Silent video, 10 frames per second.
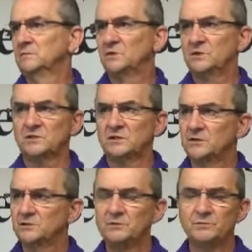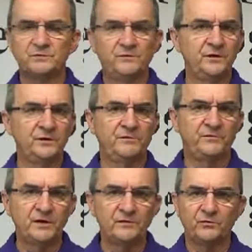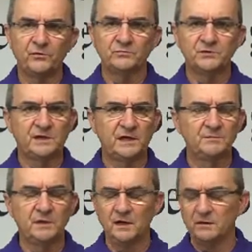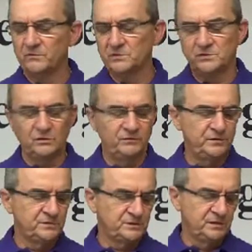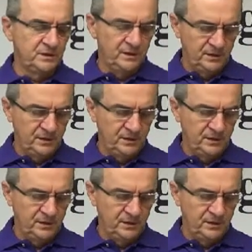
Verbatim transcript: just she was very faithful. She came to every service.